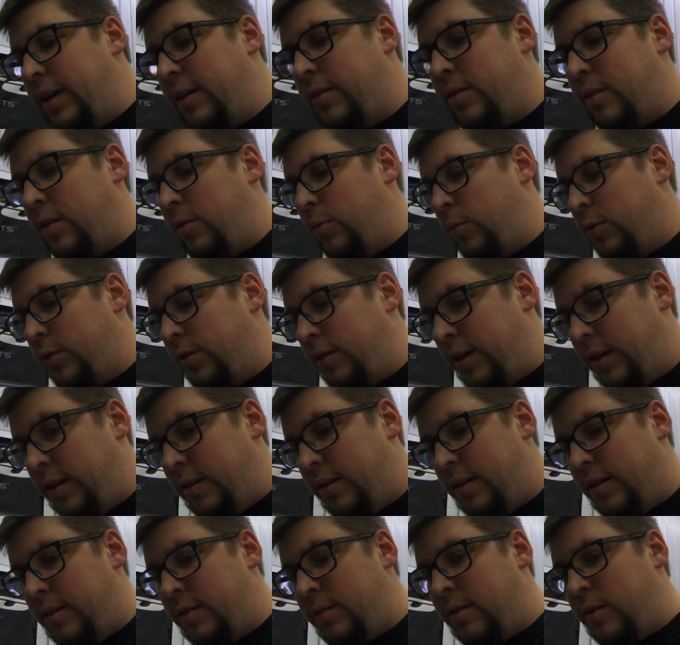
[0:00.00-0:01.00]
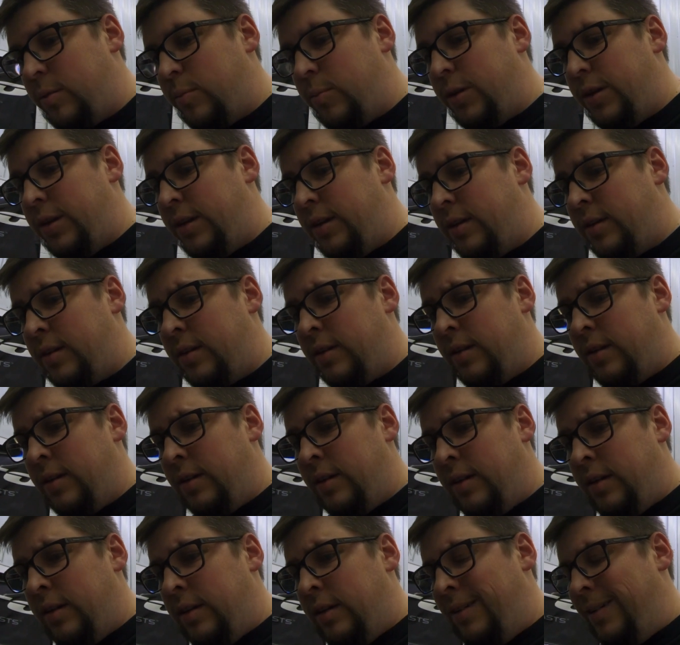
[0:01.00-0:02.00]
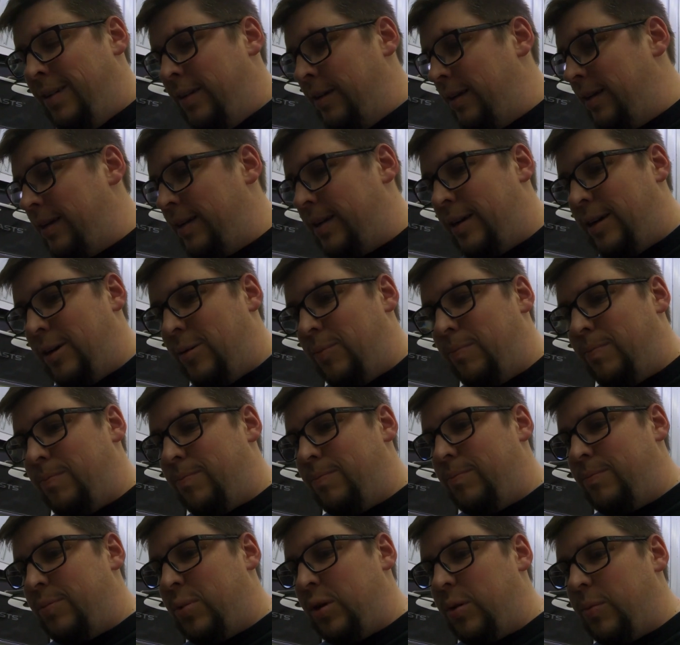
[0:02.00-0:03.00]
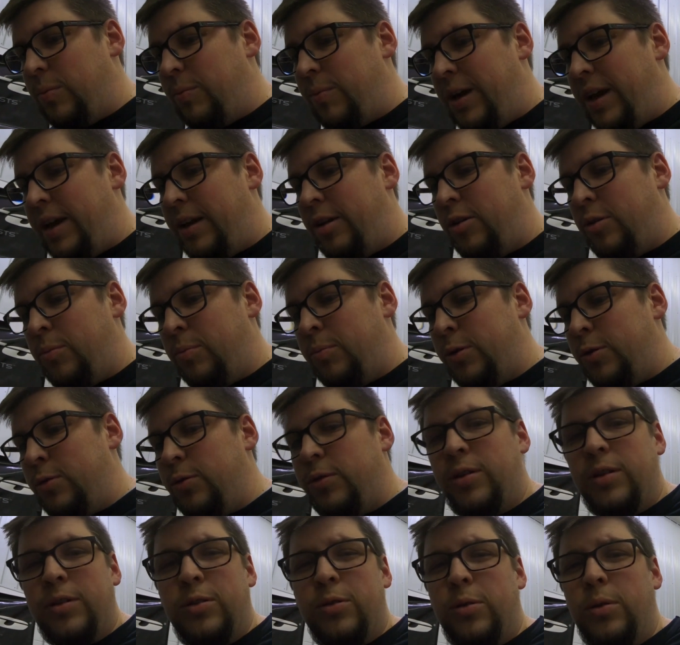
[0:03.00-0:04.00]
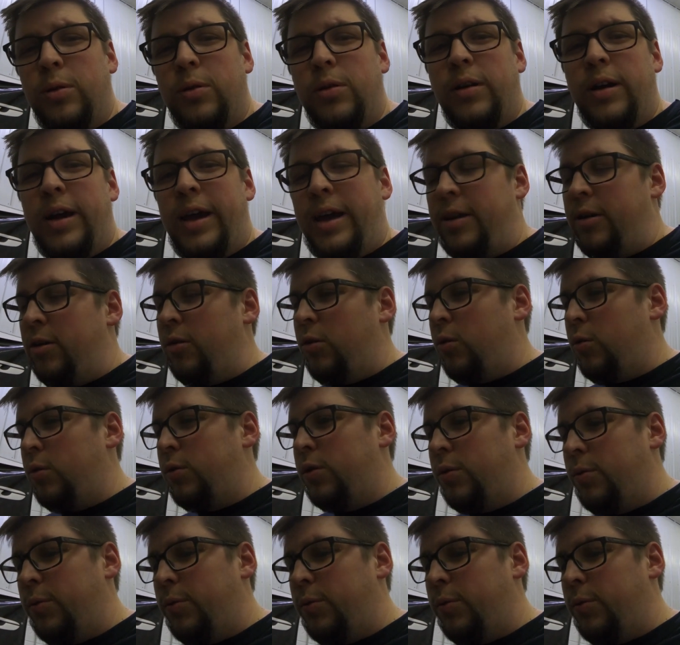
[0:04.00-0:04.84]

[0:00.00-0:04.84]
I said, once I get DSM link. Put a manual boost controller. It had an older